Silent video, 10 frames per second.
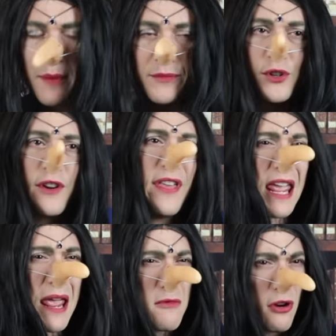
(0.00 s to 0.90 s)
I'm sorry, that
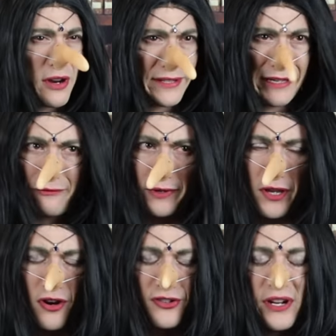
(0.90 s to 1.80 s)
came across like really
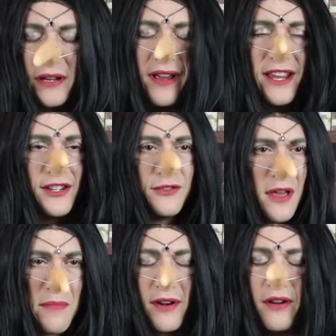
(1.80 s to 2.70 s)
harsh. I can, I can do
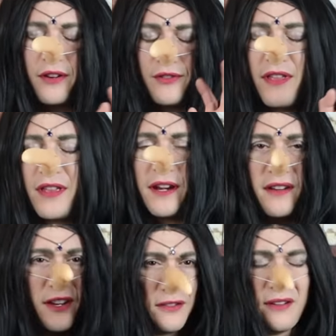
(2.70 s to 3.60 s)
that better. I can try that
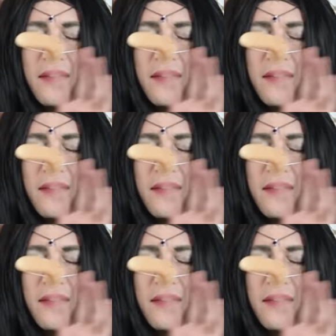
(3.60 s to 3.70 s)
again.